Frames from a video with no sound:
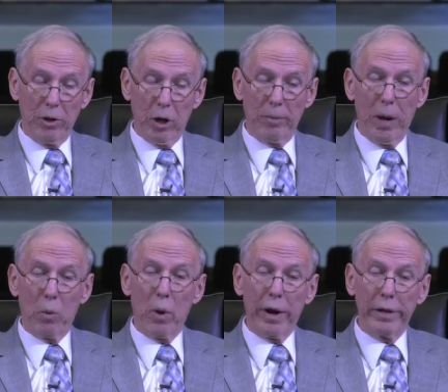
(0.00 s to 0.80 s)
talking about
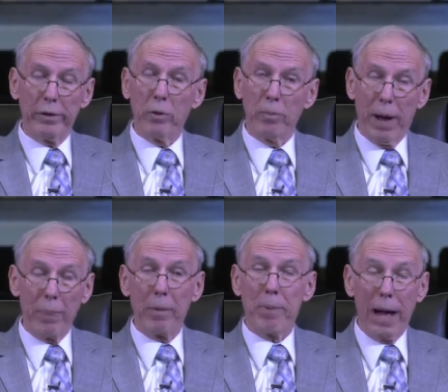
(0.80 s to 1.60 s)
what I do
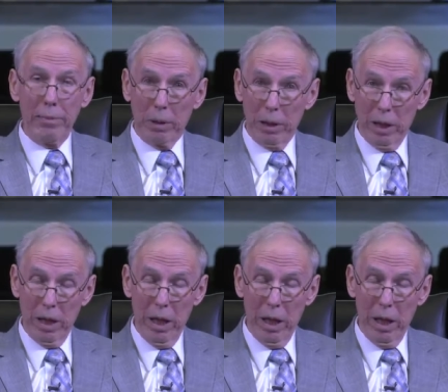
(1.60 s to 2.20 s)
about the Bible.